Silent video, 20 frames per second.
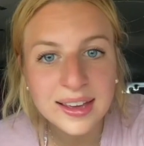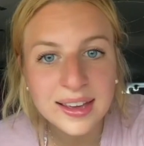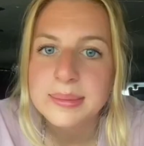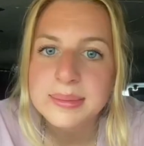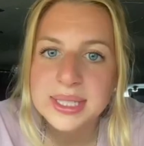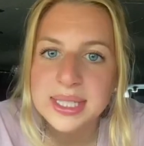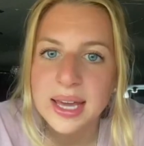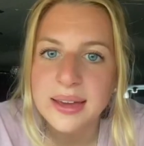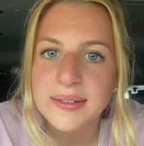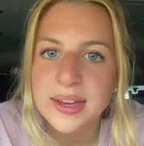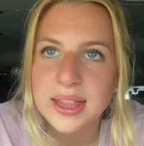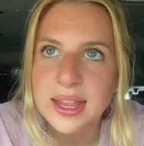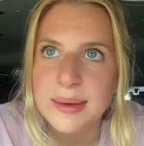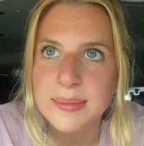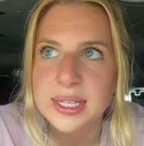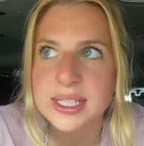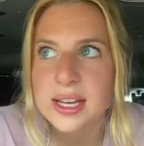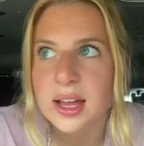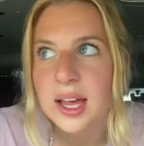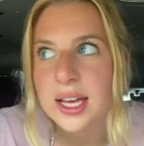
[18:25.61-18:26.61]
Saving them
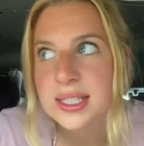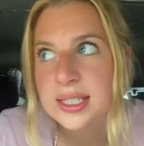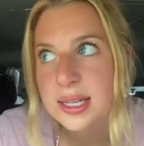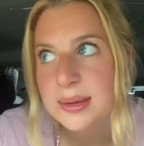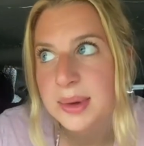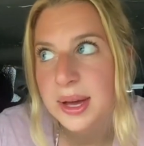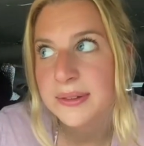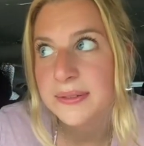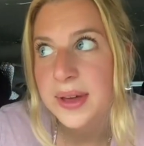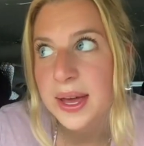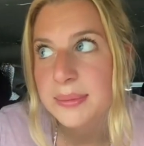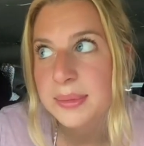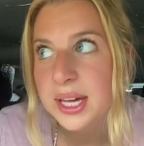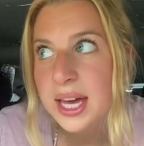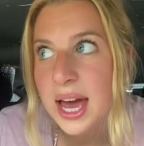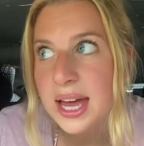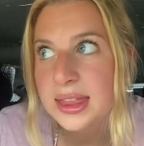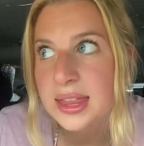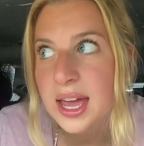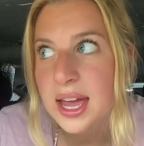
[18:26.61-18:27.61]
until I see my family
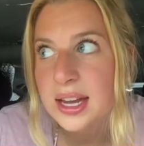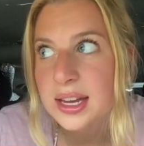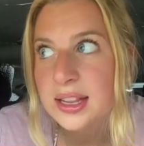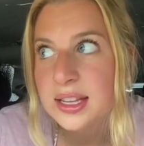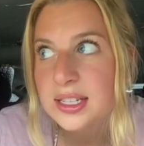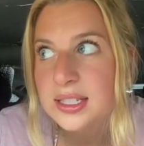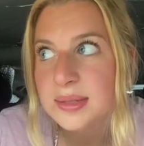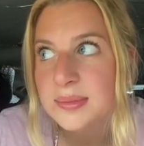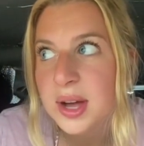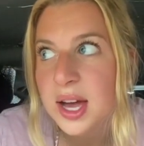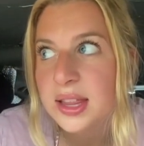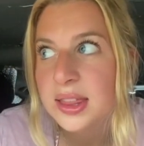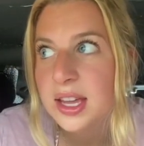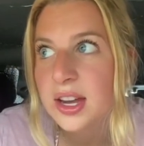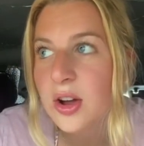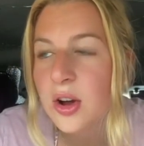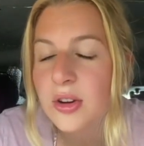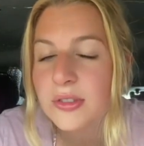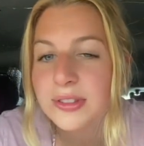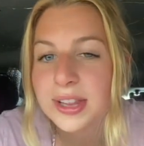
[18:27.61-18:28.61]
at the end of this month and
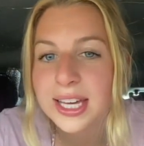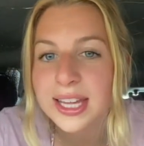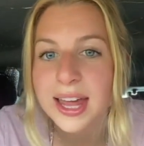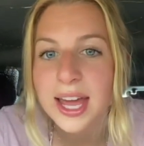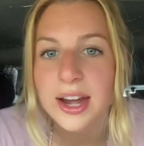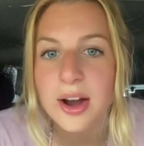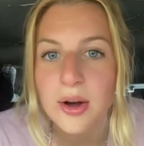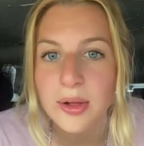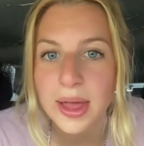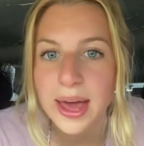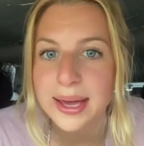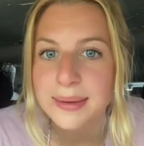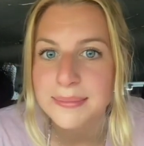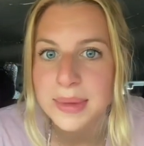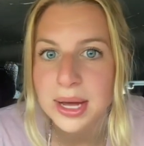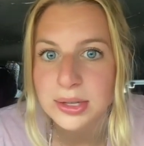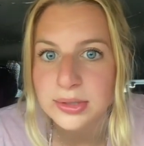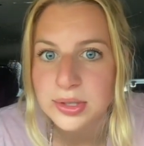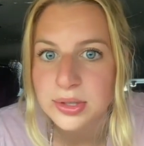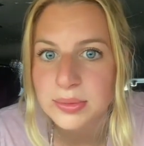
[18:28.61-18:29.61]
hopefully they don't like
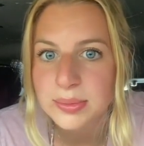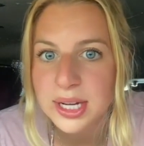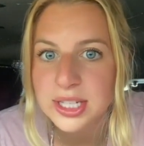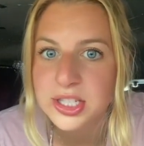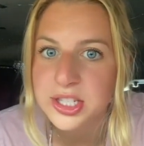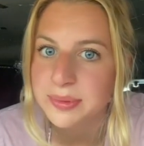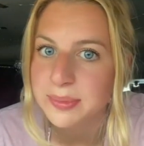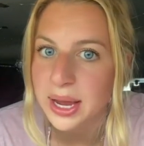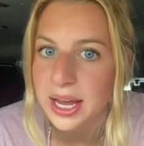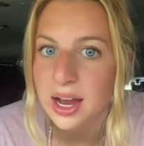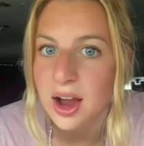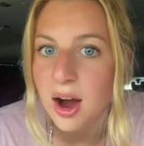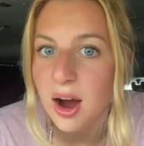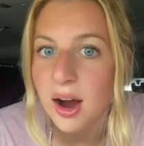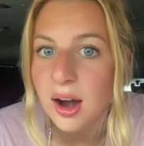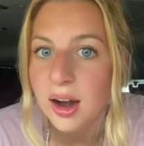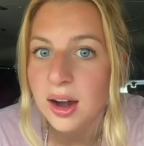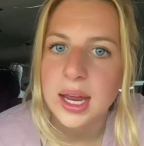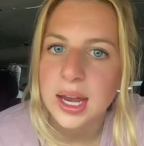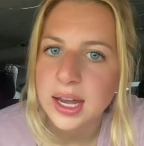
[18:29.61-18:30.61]
melt too much in my
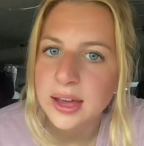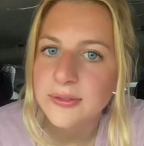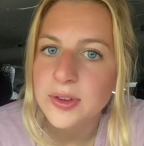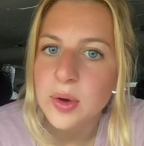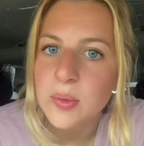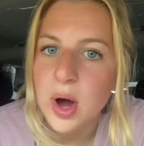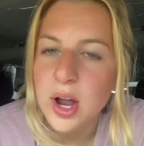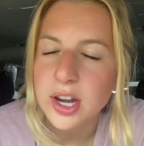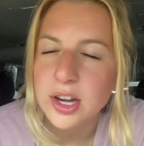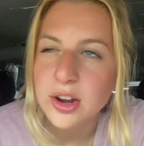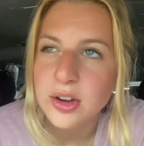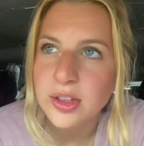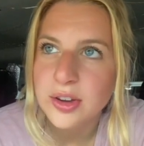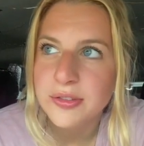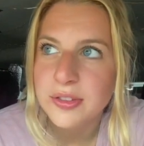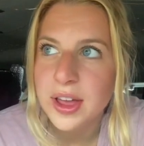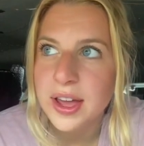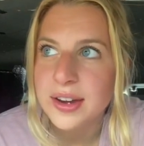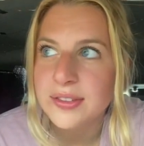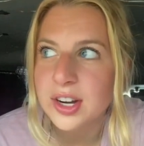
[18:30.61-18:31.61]
car. And if you want to know the
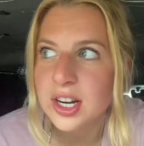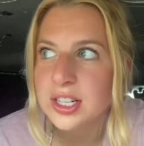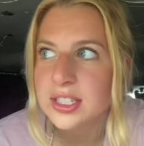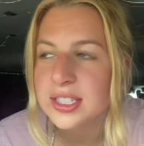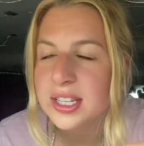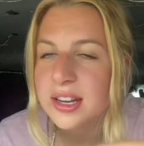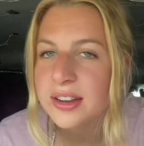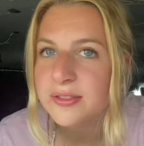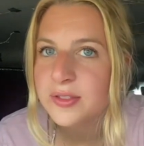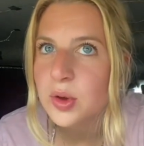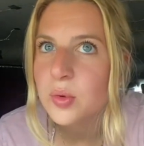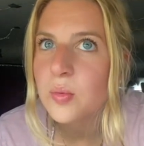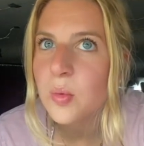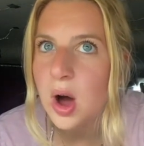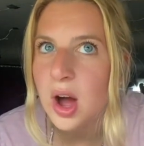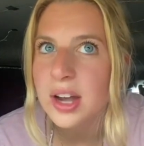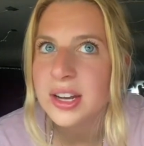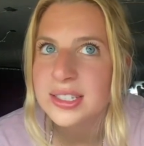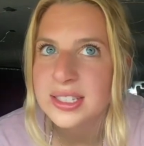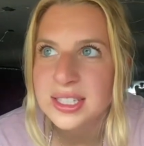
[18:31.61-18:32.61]
flavors and if you
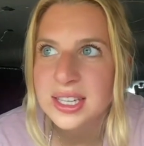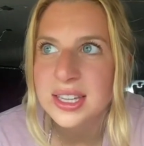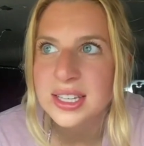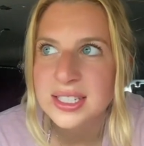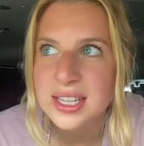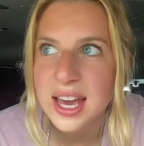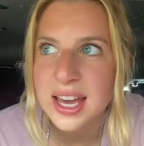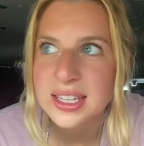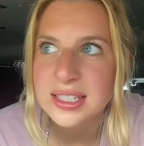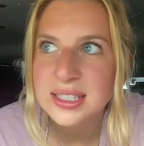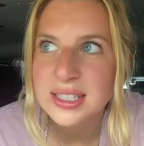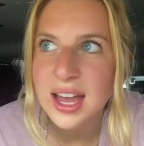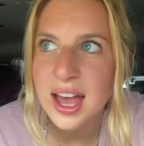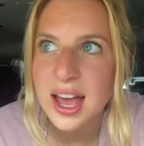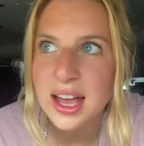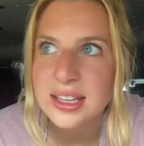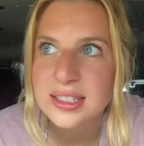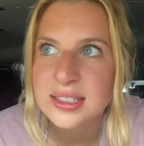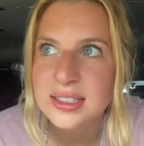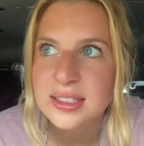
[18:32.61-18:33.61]
want to see the taste
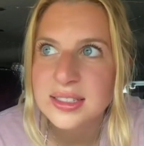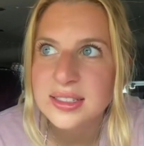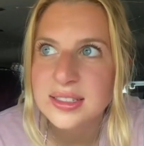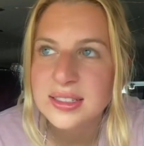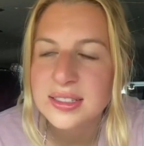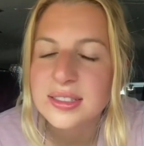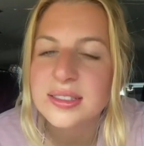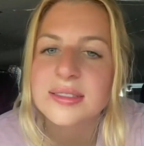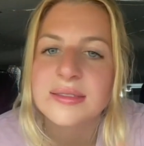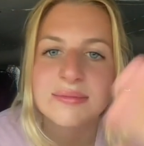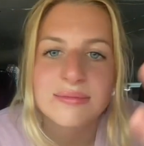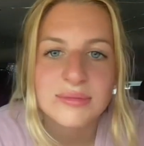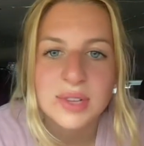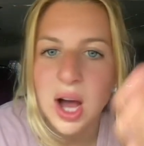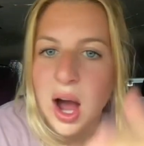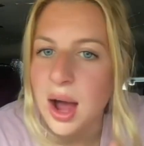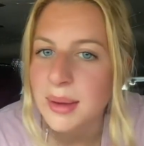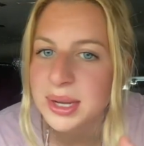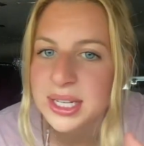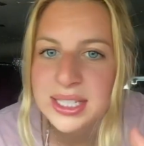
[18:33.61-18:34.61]
tests,
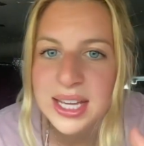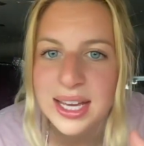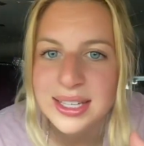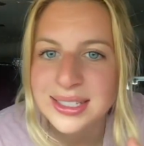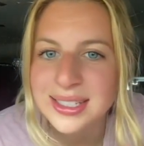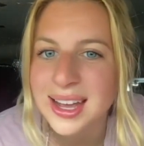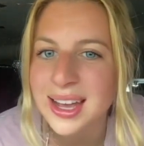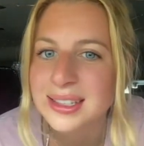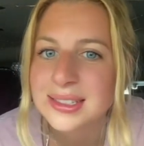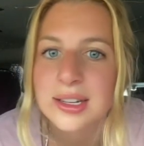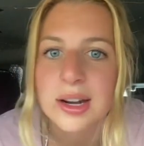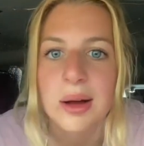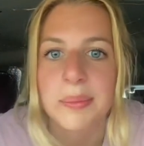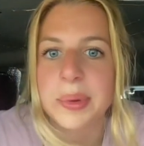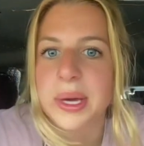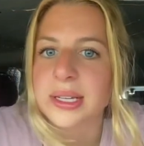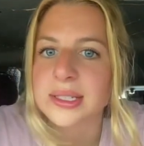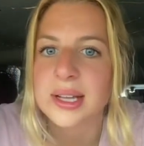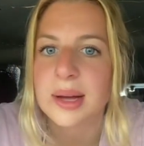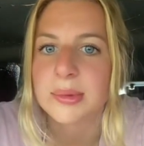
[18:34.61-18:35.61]
comment taste test and I'll
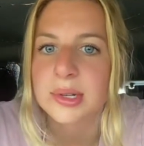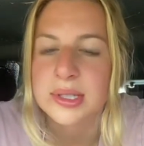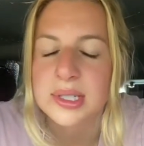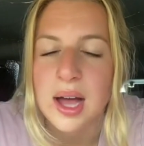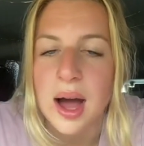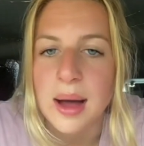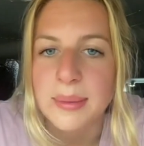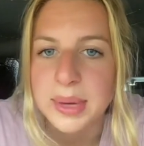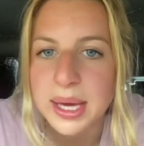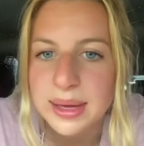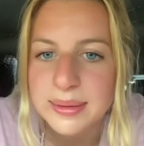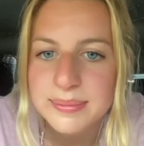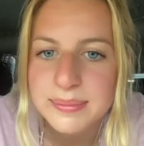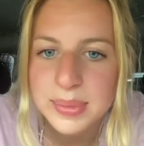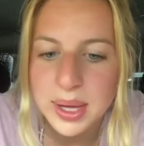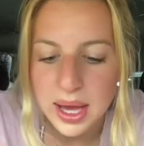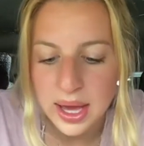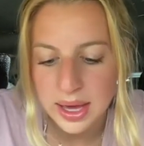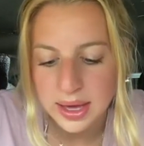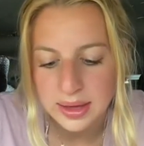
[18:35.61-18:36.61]
pick someone's comment.
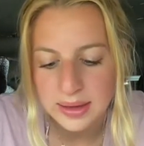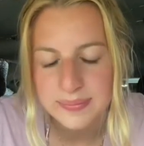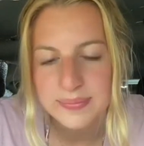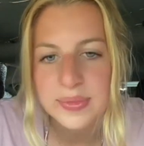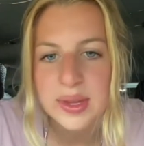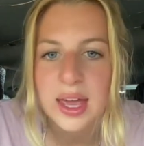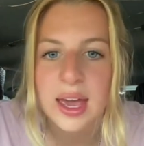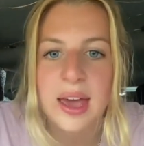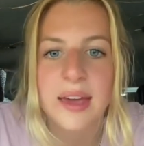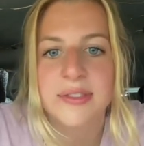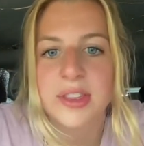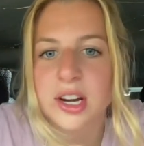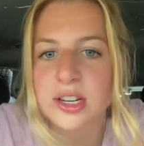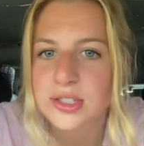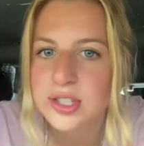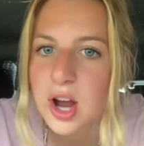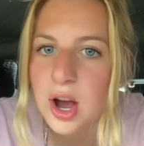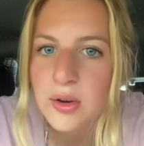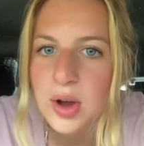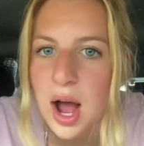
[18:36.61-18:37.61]
But if there's
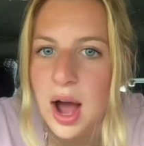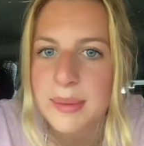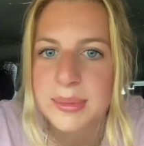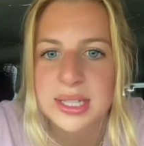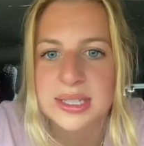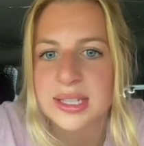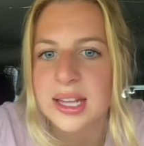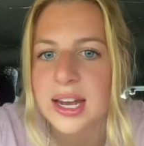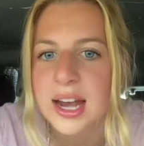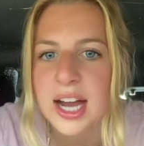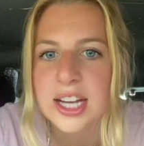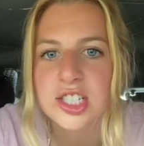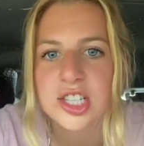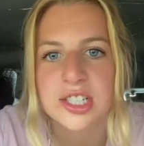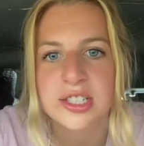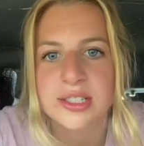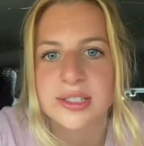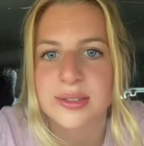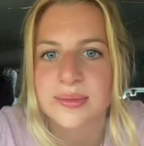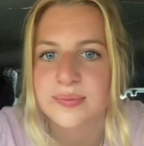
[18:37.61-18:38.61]
no comments, then I
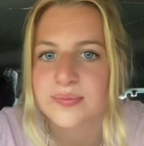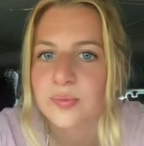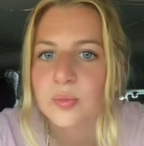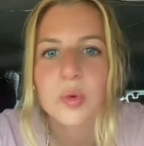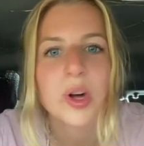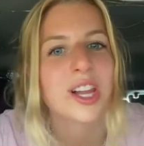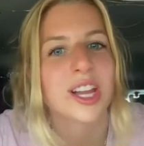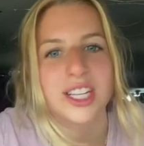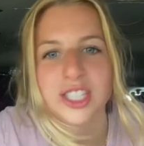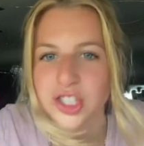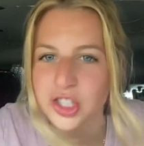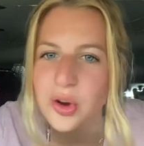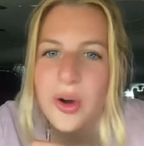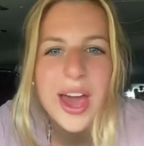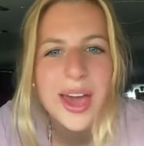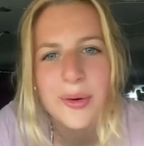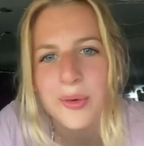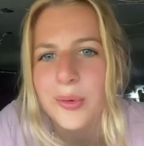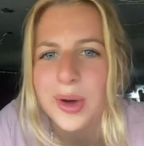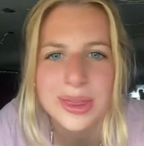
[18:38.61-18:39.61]
just will enjoy
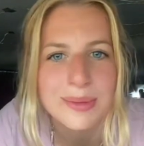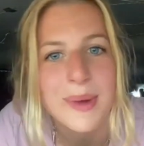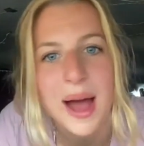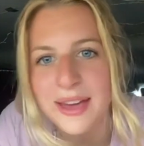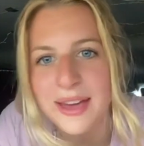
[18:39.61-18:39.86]
it with my